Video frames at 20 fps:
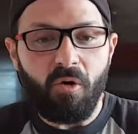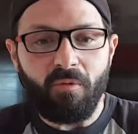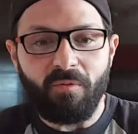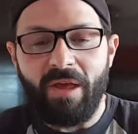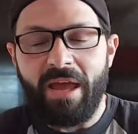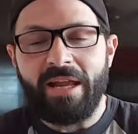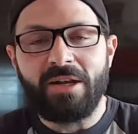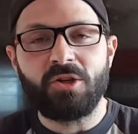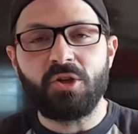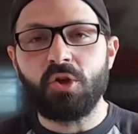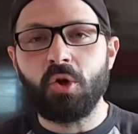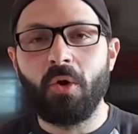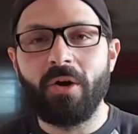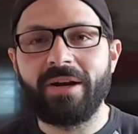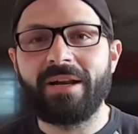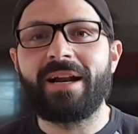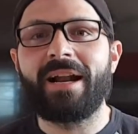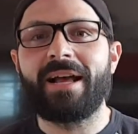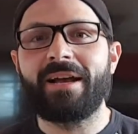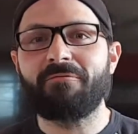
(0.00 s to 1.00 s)

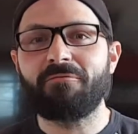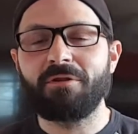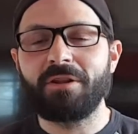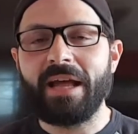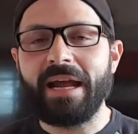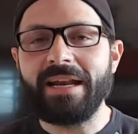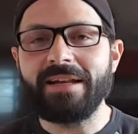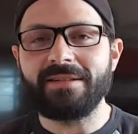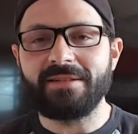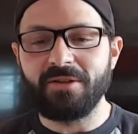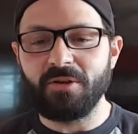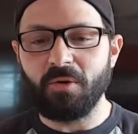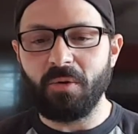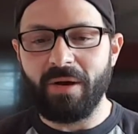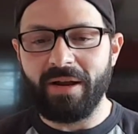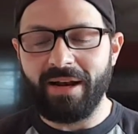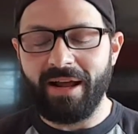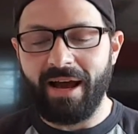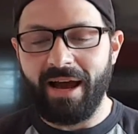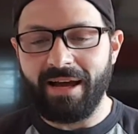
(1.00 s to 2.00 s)
enjoyed and I related to,
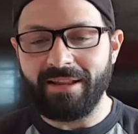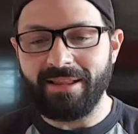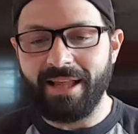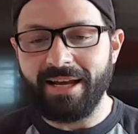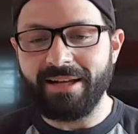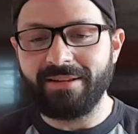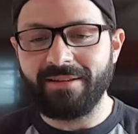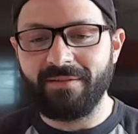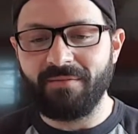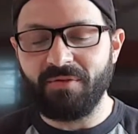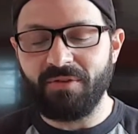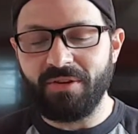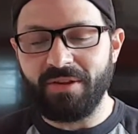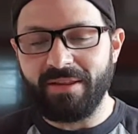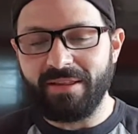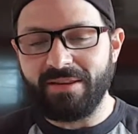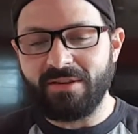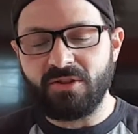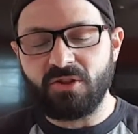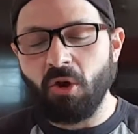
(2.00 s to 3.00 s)
and I liked
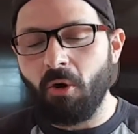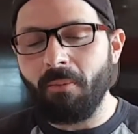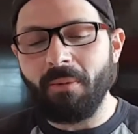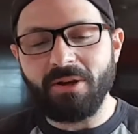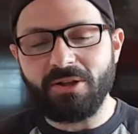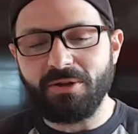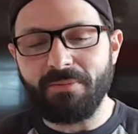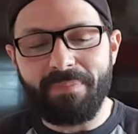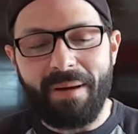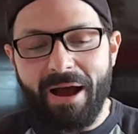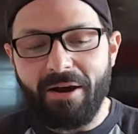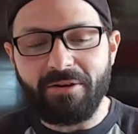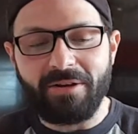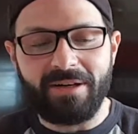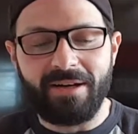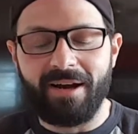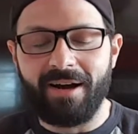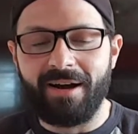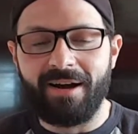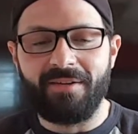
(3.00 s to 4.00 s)
so much about
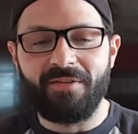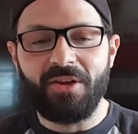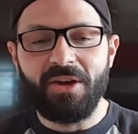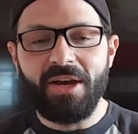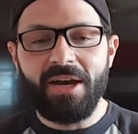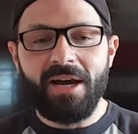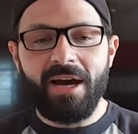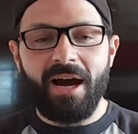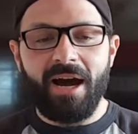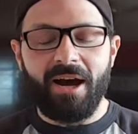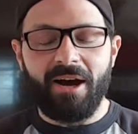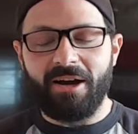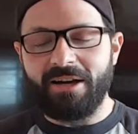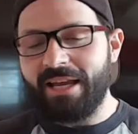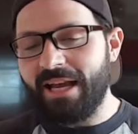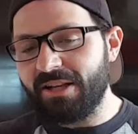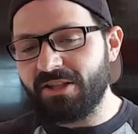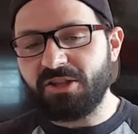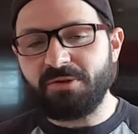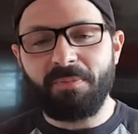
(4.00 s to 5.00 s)
it.
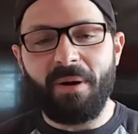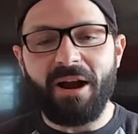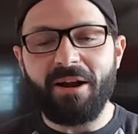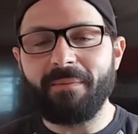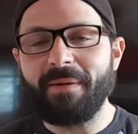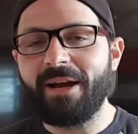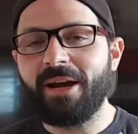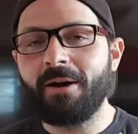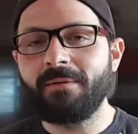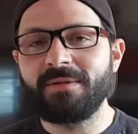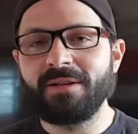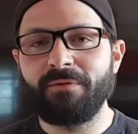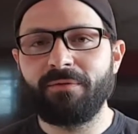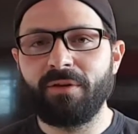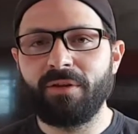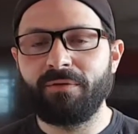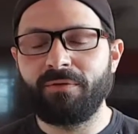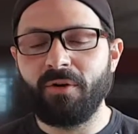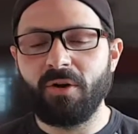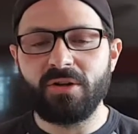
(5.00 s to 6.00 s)
Again, Spider-Man comes in for
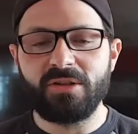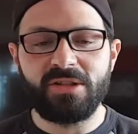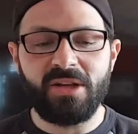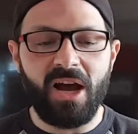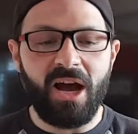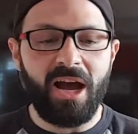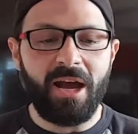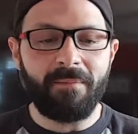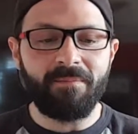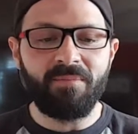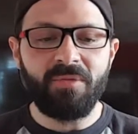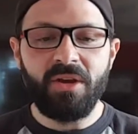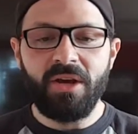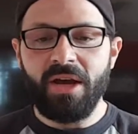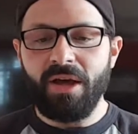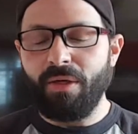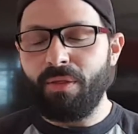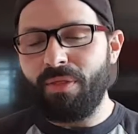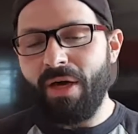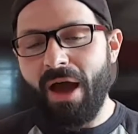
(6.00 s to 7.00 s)
the first time.
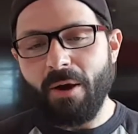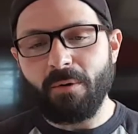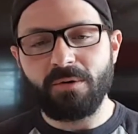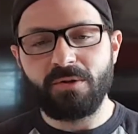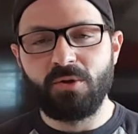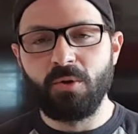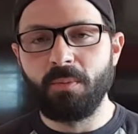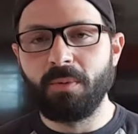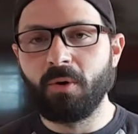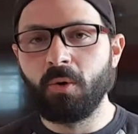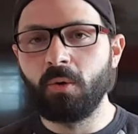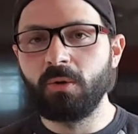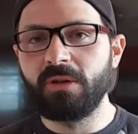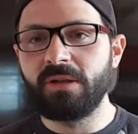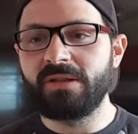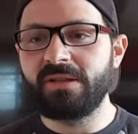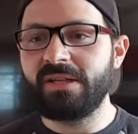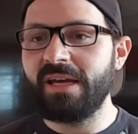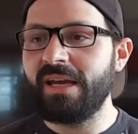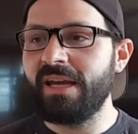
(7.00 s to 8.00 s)
That was super cool to
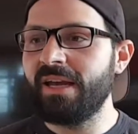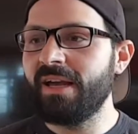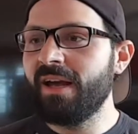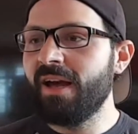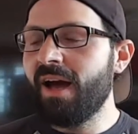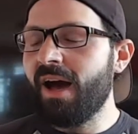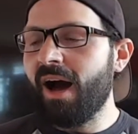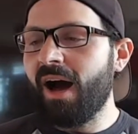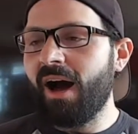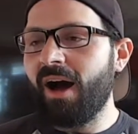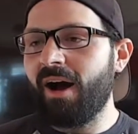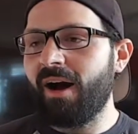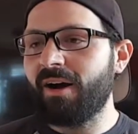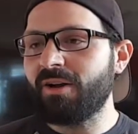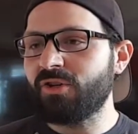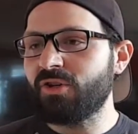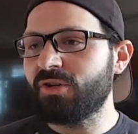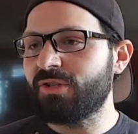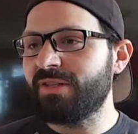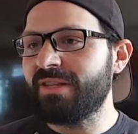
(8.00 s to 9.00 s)
see.
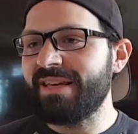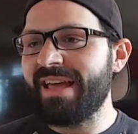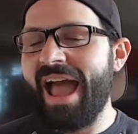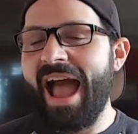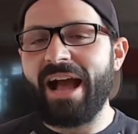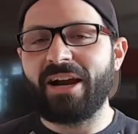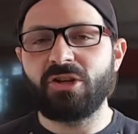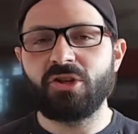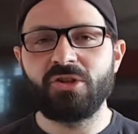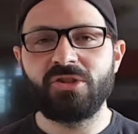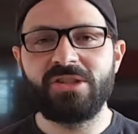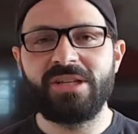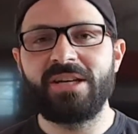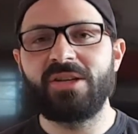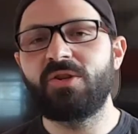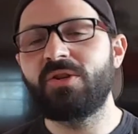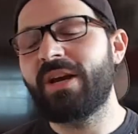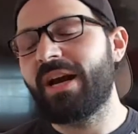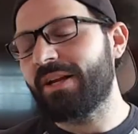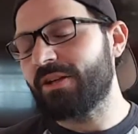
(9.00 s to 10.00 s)
Just the action
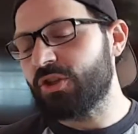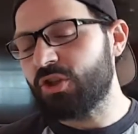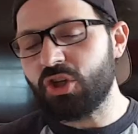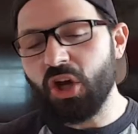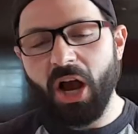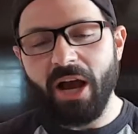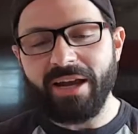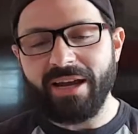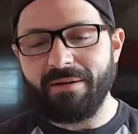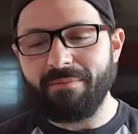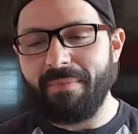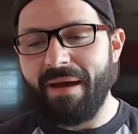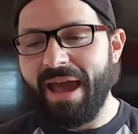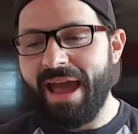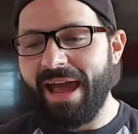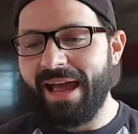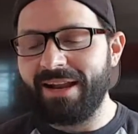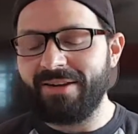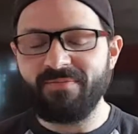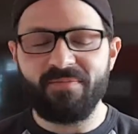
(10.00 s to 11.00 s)
scenes. You got Giant
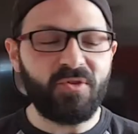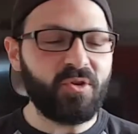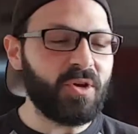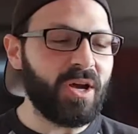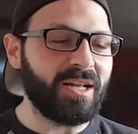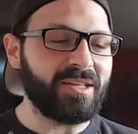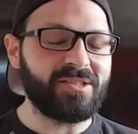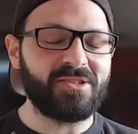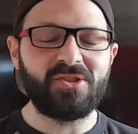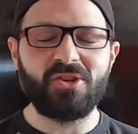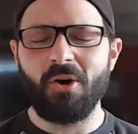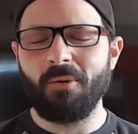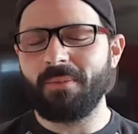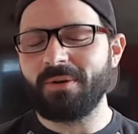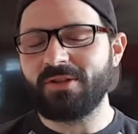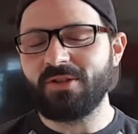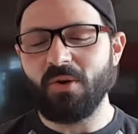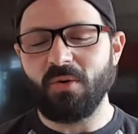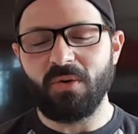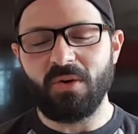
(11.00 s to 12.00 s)
Man. You got so
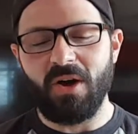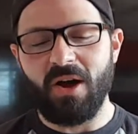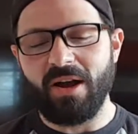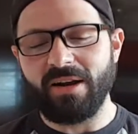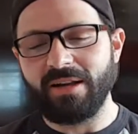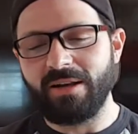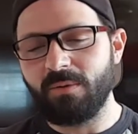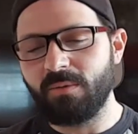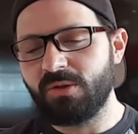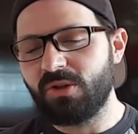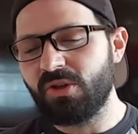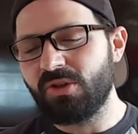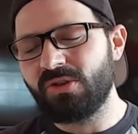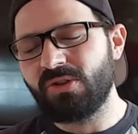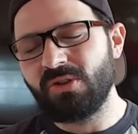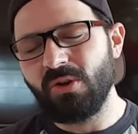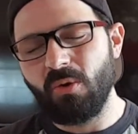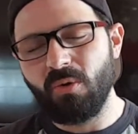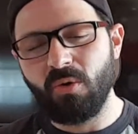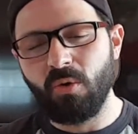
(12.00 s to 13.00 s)
much going on. And it was just
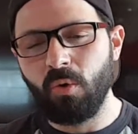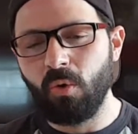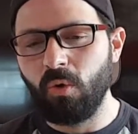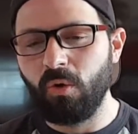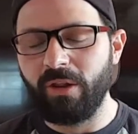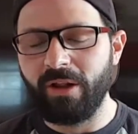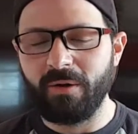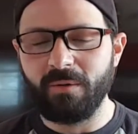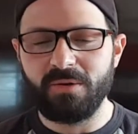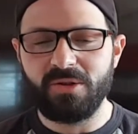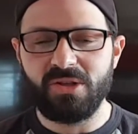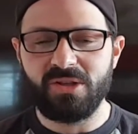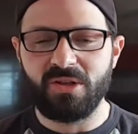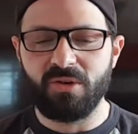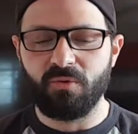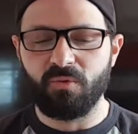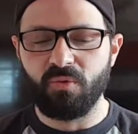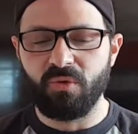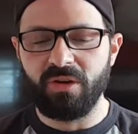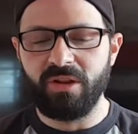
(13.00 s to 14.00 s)
so cool. And it was just
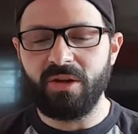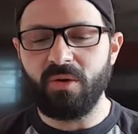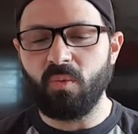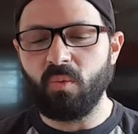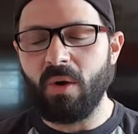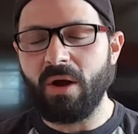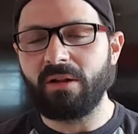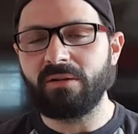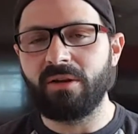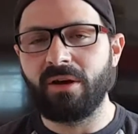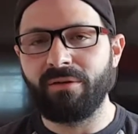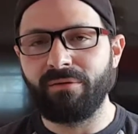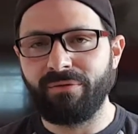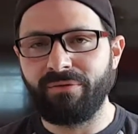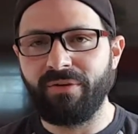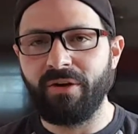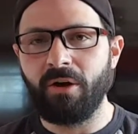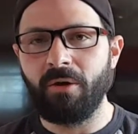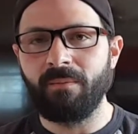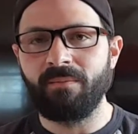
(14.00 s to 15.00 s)
a really well-done
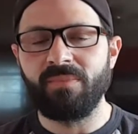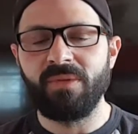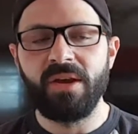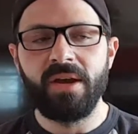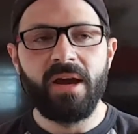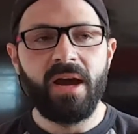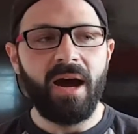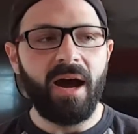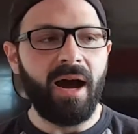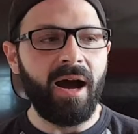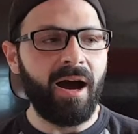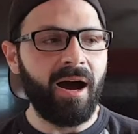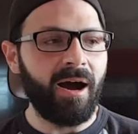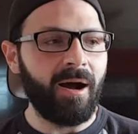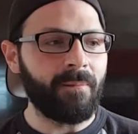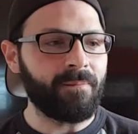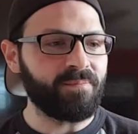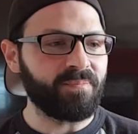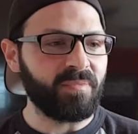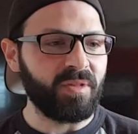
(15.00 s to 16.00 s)
film.
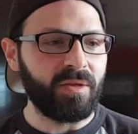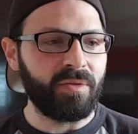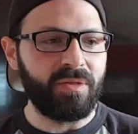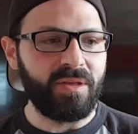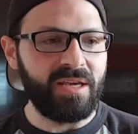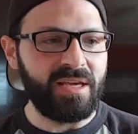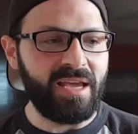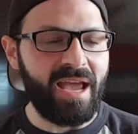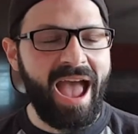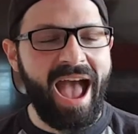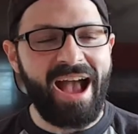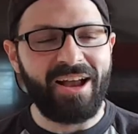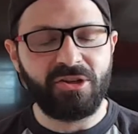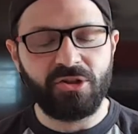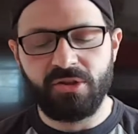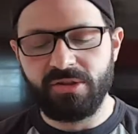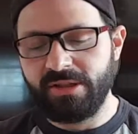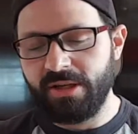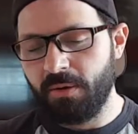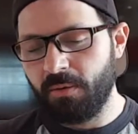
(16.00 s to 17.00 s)
The
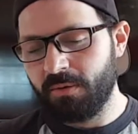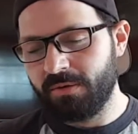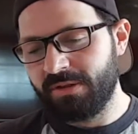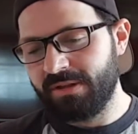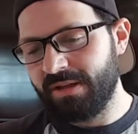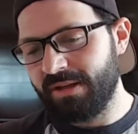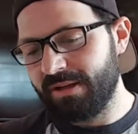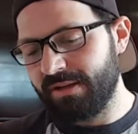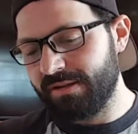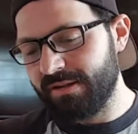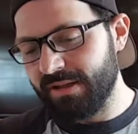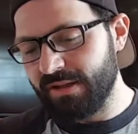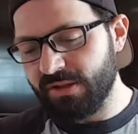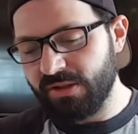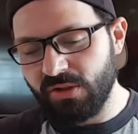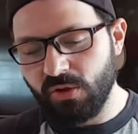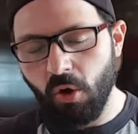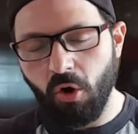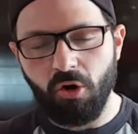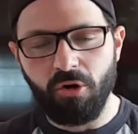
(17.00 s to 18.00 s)
action sequences, the
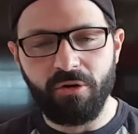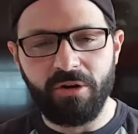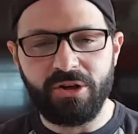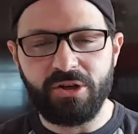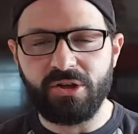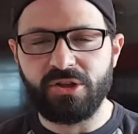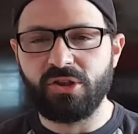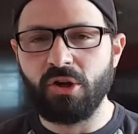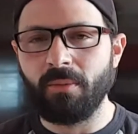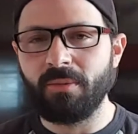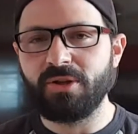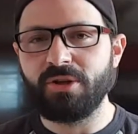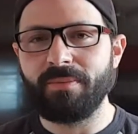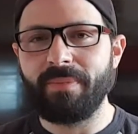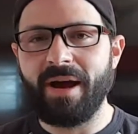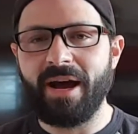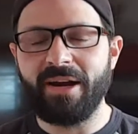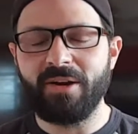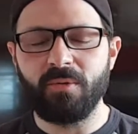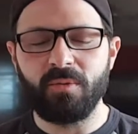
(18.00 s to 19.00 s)
story, just so much
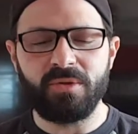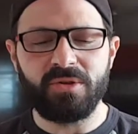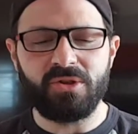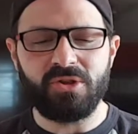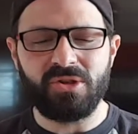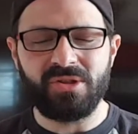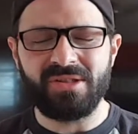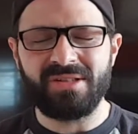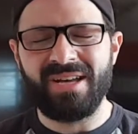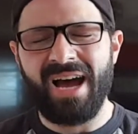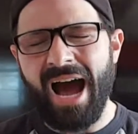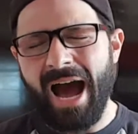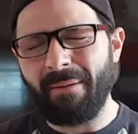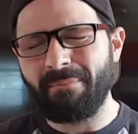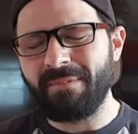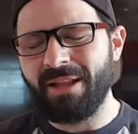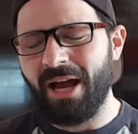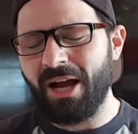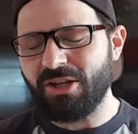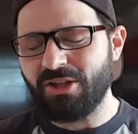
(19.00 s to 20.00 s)
about it was just
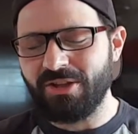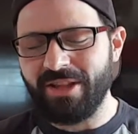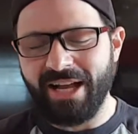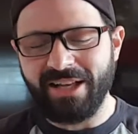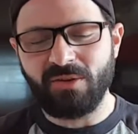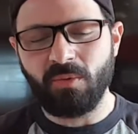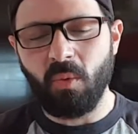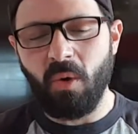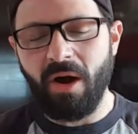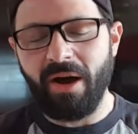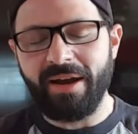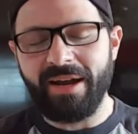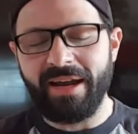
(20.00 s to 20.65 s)
top-notch, and that's why